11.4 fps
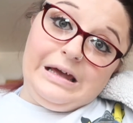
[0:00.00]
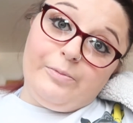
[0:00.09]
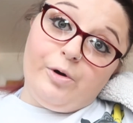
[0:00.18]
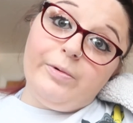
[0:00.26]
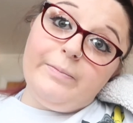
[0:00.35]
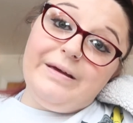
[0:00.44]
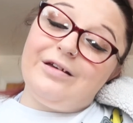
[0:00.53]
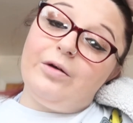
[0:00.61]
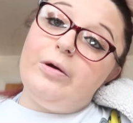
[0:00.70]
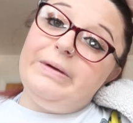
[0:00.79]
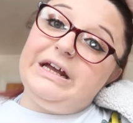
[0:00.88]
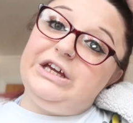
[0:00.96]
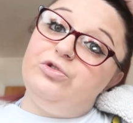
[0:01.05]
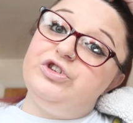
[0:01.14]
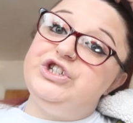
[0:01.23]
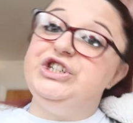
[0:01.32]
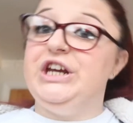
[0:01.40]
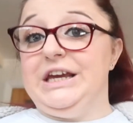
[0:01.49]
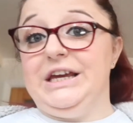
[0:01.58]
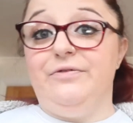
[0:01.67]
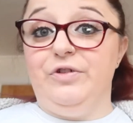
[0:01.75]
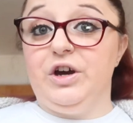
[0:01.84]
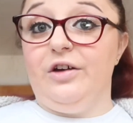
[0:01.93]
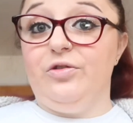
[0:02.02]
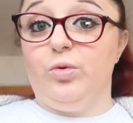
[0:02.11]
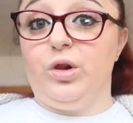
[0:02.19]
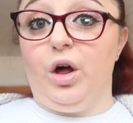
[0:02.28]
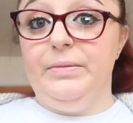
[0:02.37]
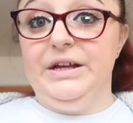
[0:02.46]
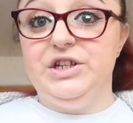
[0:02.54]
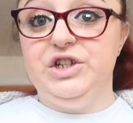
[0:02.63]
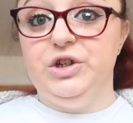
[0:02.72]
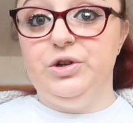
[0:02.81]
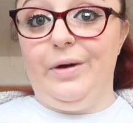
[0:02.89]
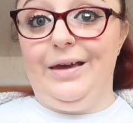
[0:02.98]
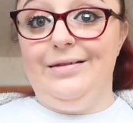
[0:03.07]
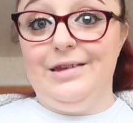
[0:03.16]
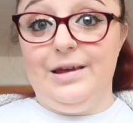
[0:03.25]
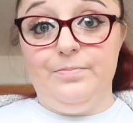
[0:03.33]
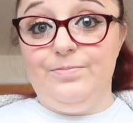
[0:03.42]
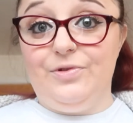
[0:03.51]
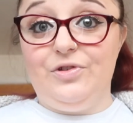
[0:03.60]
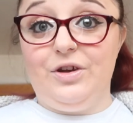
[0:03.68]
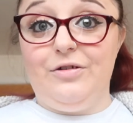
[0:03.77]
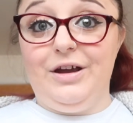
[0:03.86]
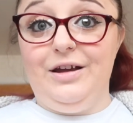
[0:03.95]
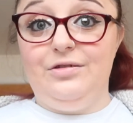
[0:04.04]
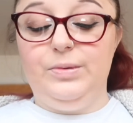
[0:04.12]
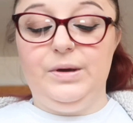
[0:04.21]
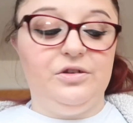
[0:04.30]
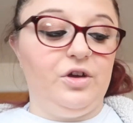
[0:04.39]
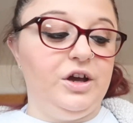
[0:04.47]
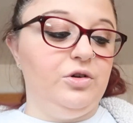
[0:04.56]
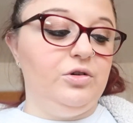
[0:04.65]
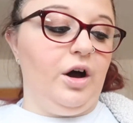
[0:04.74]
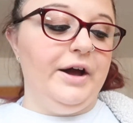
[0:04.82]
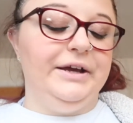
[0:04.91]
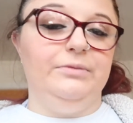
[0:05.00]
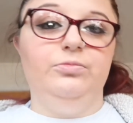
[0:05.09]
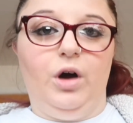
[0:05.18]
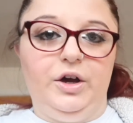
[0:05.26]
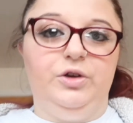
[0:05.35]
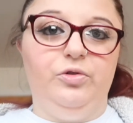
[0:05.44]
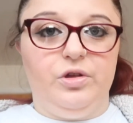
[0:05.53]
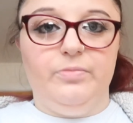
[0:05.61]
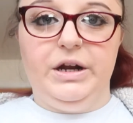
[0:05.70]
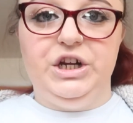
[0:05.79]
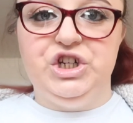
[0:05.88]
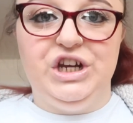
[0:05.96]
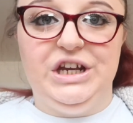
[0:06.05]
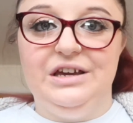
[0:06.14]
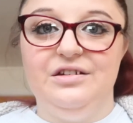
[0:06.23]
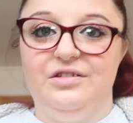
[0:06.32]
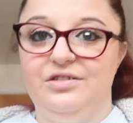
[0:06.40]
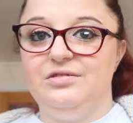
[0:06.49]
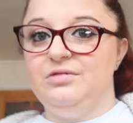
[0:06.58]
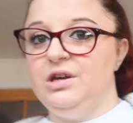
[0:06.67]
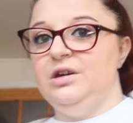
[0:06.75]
Problem is, I won't be able to use the cheat if you guys would like me to do a Sims series, because I use the money cheat, because